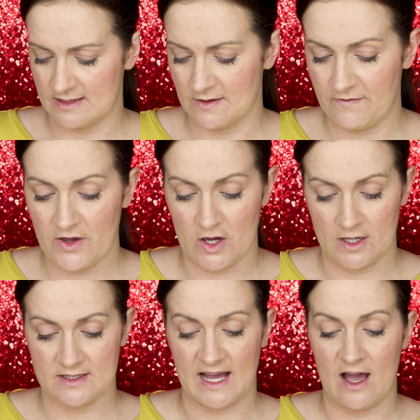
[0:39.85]
So
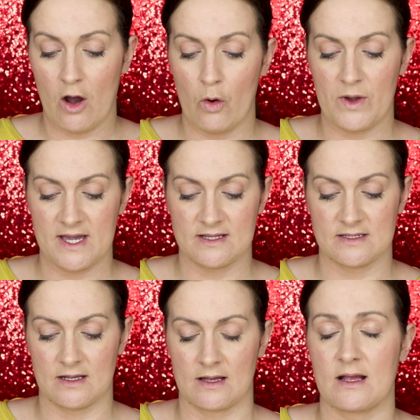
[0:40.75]
first, I always
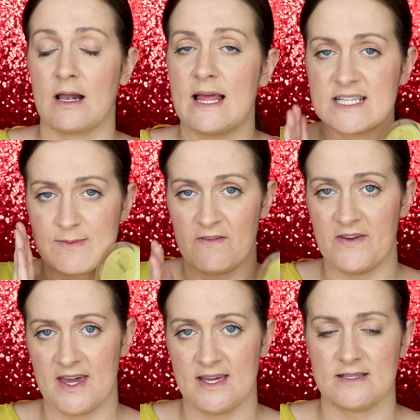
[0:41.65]
cleanse my
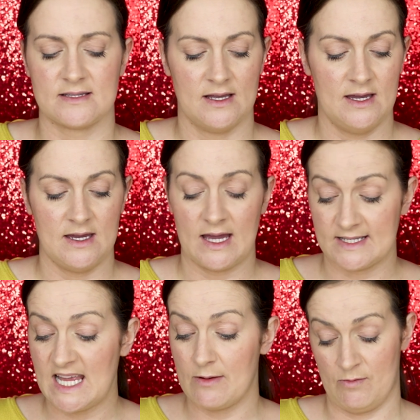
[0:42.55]
face
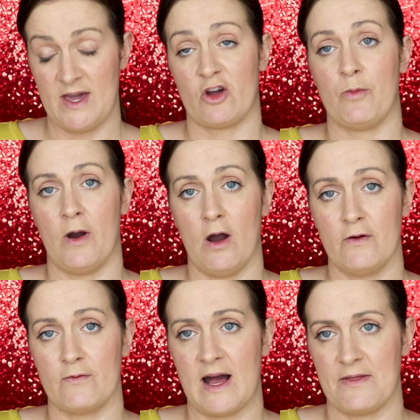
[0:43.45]
and take my makeup
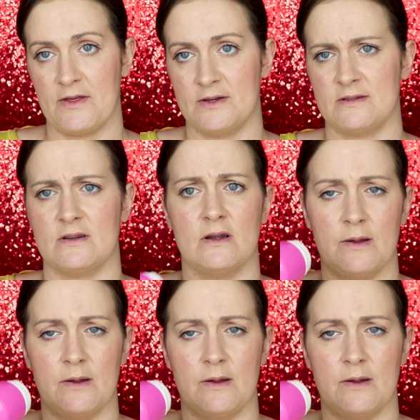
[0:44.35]
off rather than